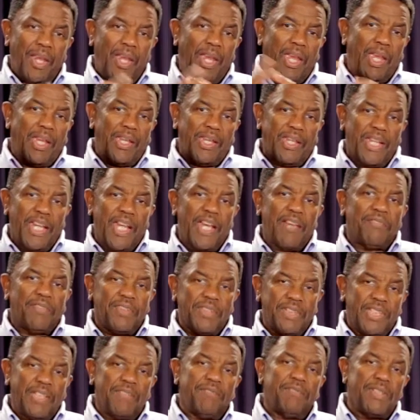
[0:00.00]
and never
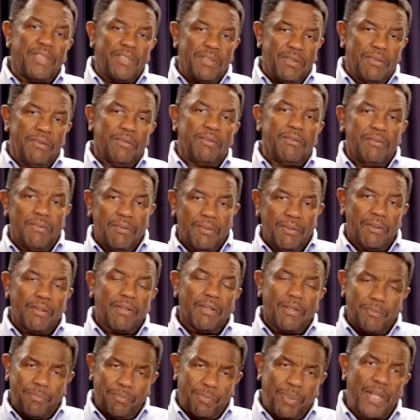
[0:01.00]
given you
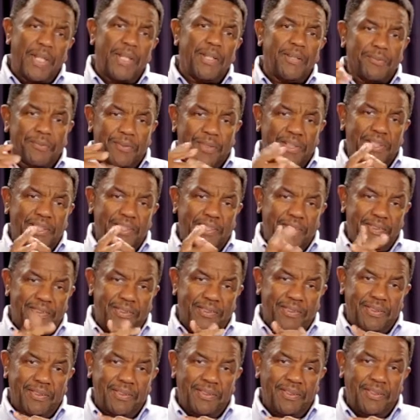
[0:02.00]
a pay
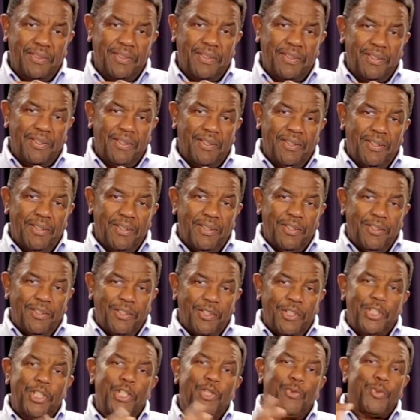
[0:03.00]
raise,
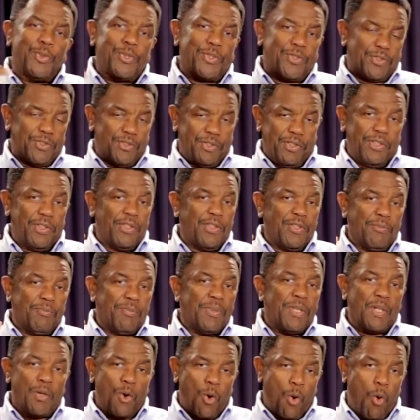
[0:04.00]
you would still
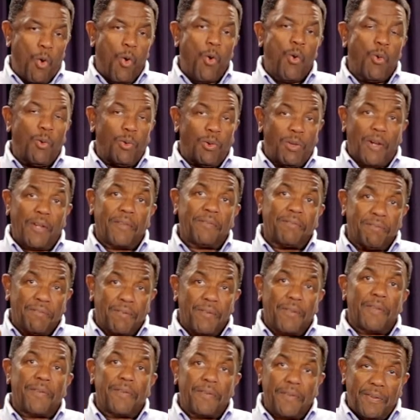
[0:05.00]
be a whole lot
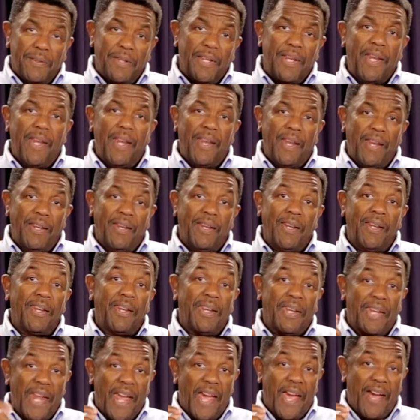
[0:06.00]
further ahead
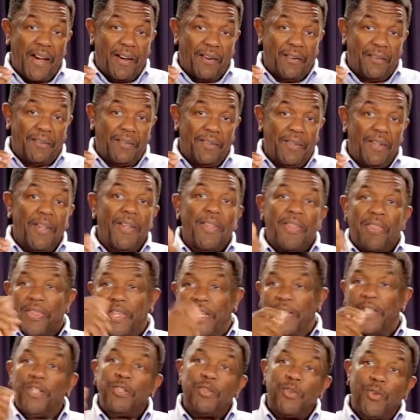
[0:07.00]
now
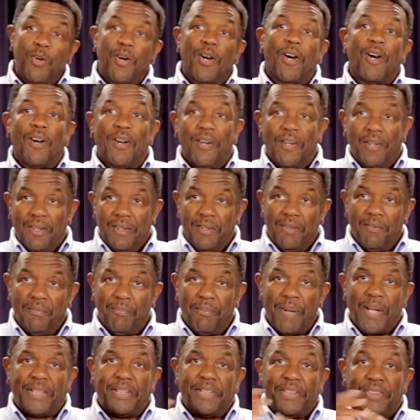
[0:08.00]
than you are
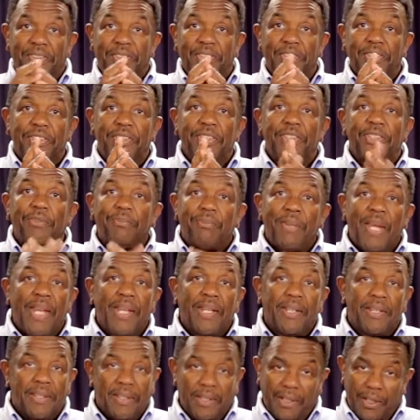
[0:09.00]
by the decision you
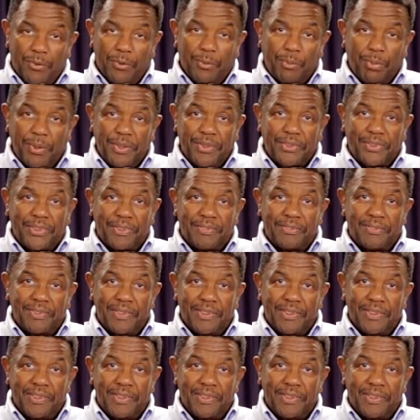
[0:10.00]
made to go to prison